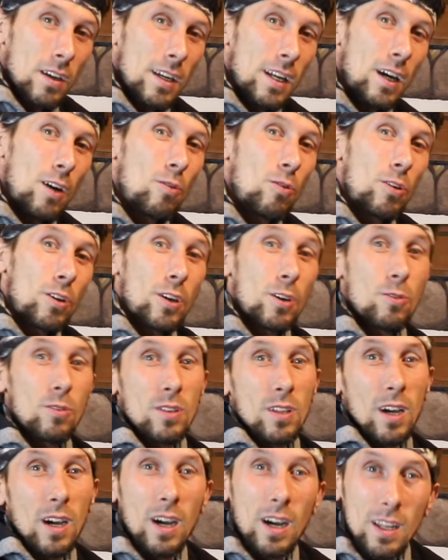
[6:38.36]
Now working
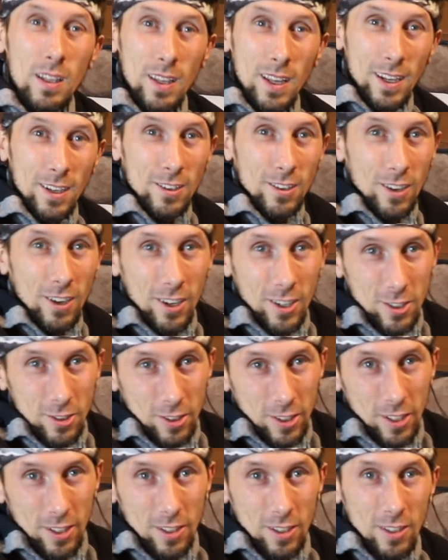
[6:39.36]
with an online dog
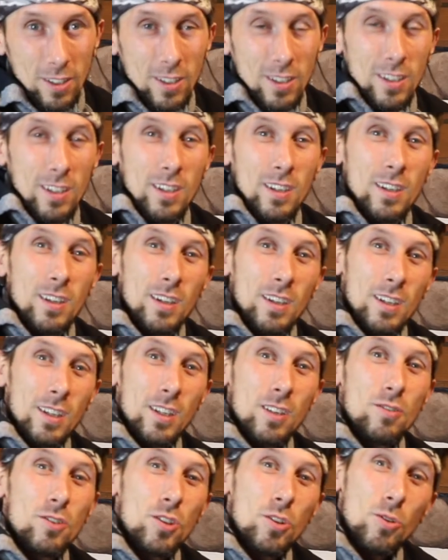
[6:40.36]
trainer
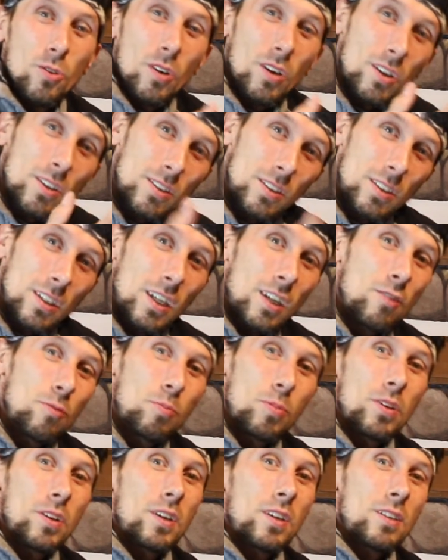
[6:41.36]
gives you a
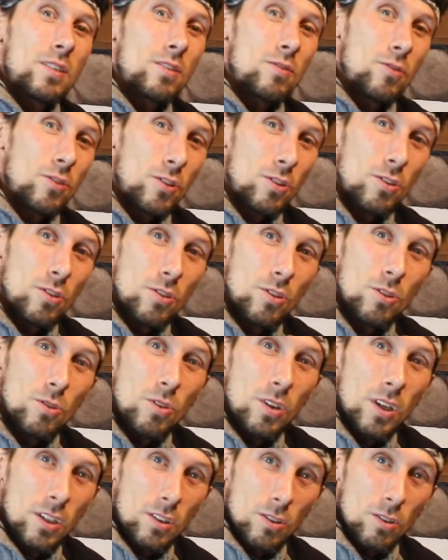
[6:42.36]
safe place for you to
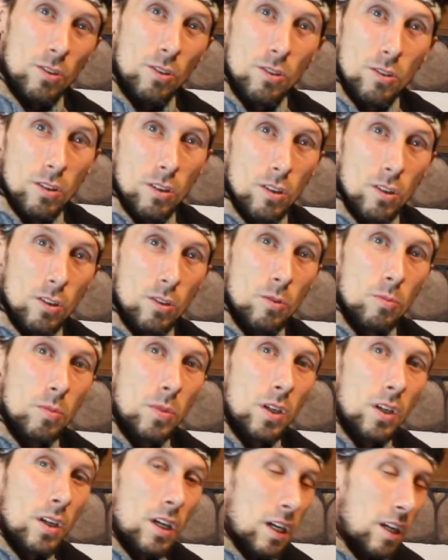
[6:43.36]
do it at your own
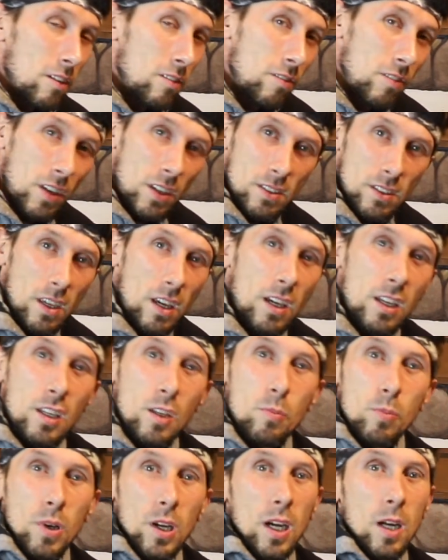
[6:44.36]
home and fix
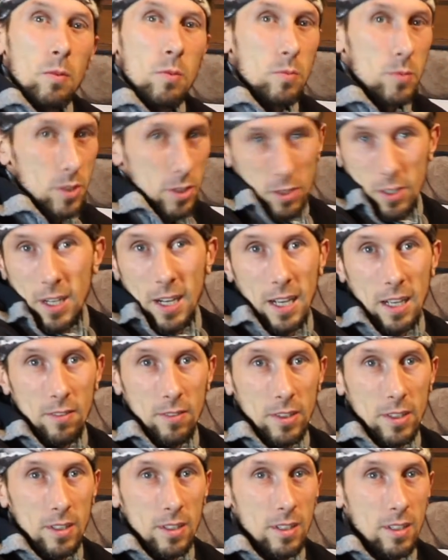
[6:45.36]
any problems you're
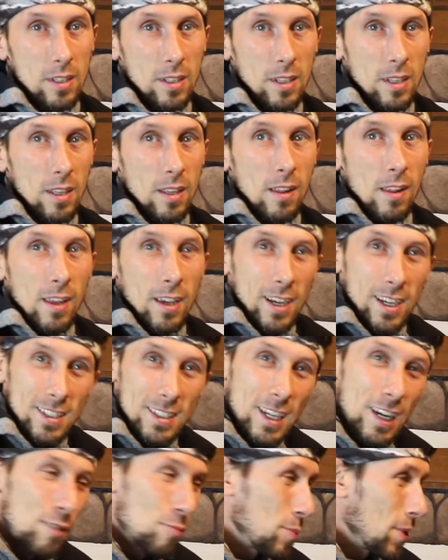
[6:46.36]
having.
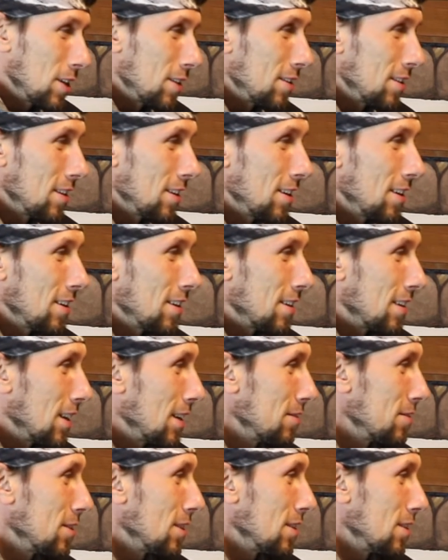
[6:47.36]
Because I've been there and
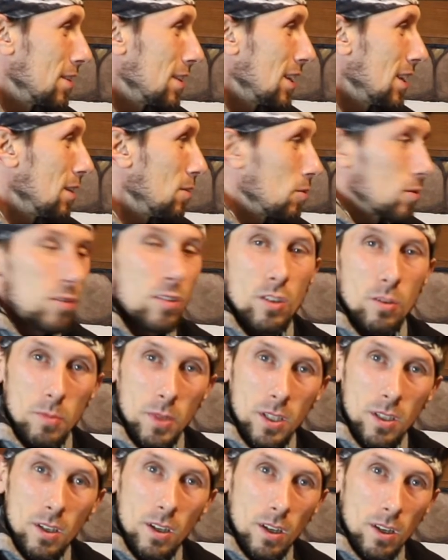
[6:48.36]
I've done that with all
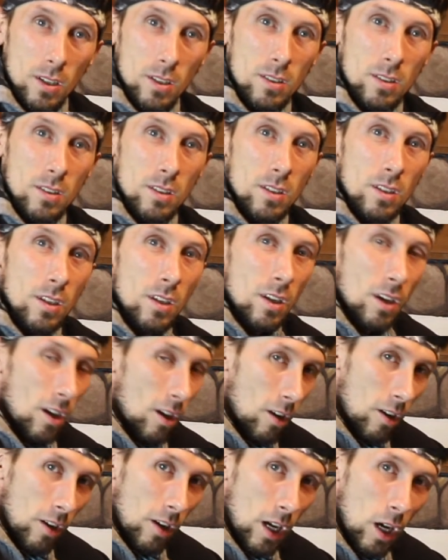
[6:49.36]
my dogs
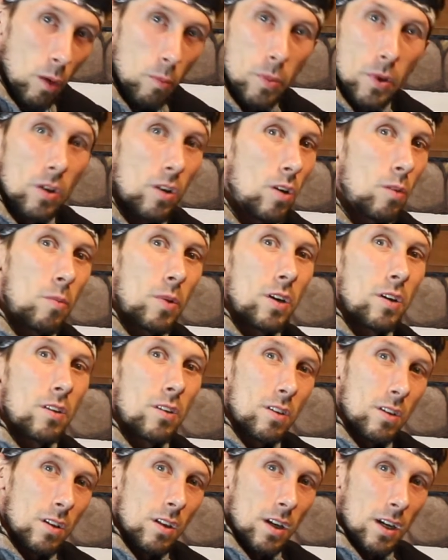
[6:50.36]
and helping all my
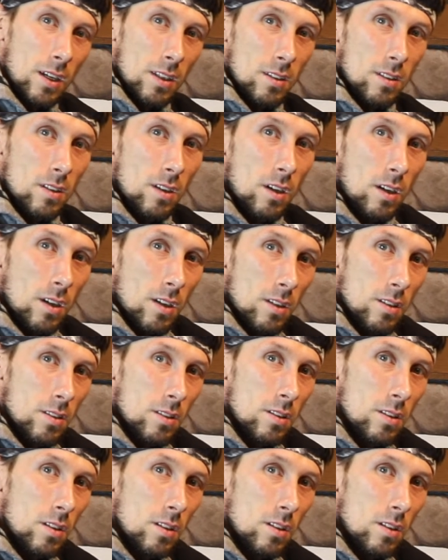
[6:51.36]
other clients' dogs.